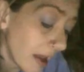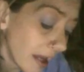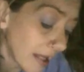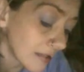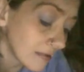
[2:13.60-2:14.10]

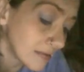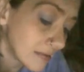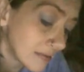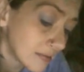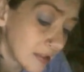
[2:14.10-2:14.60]

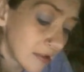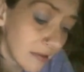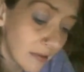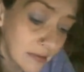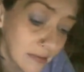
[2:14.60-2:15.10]
And,
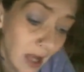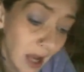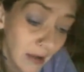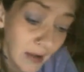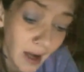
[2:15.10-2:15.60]

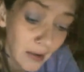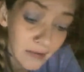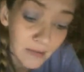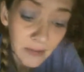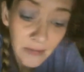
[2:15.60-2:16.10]
I
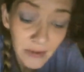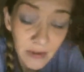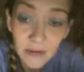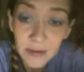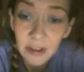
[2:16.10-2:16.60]
remember
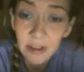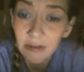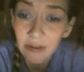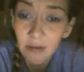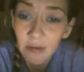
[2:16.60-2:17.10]
those
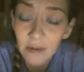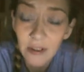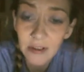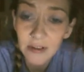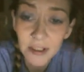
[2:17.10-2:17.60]
things. They
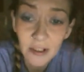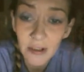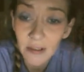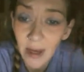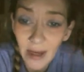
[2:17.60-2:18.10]
weren't
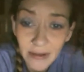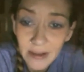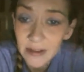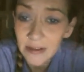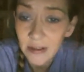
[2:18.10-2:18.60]
necessarily bad
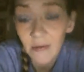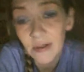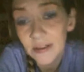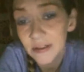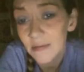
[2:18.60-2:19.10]
things. There
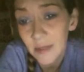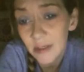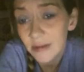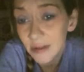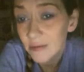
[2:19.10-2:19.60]
was some
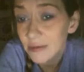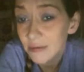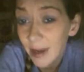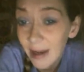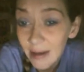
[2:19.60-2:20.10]
things that were
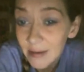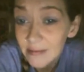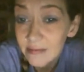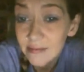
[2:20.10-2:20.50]
bad.